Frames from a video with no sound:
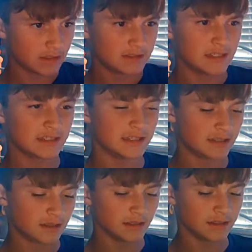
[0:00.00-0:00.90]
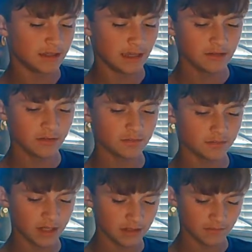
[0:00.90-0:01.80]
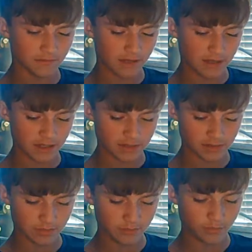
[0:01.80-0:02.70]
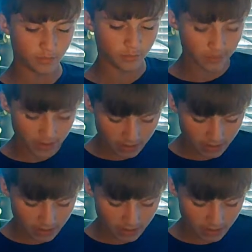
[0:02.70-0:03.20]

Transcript: Gateron might have actually beat